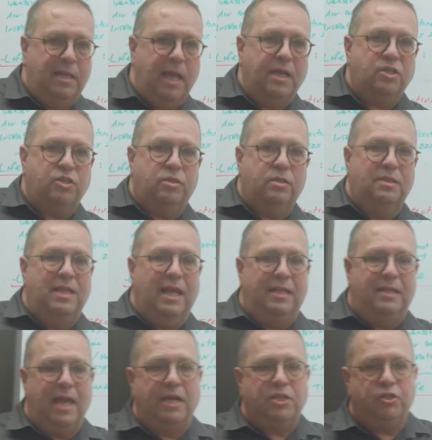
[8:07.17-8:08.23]
The
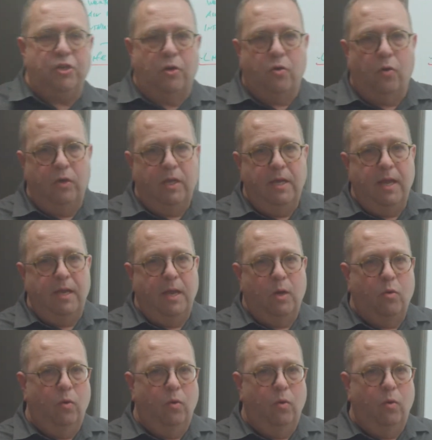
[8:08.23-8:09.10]
texture coating and